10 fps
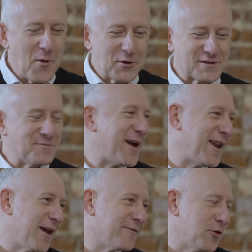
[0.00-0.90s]
most of my
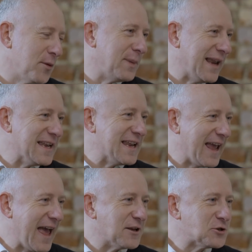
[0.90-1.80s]
life on the bleeding
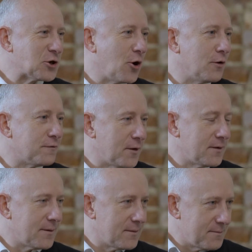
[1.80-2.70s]
edge of
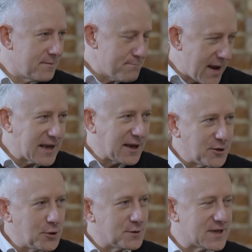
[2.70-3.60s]
many
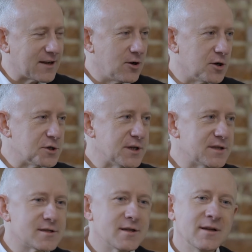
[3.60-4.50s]
new
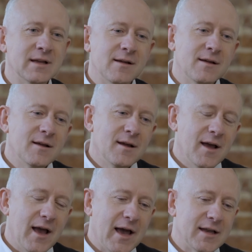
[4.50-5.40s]
technologies.
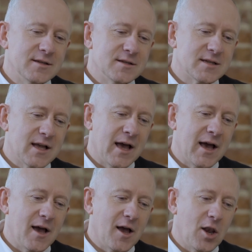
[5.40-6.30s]
And
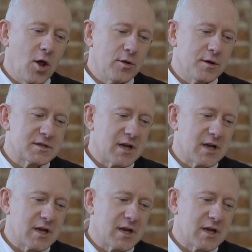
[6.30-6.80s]
along those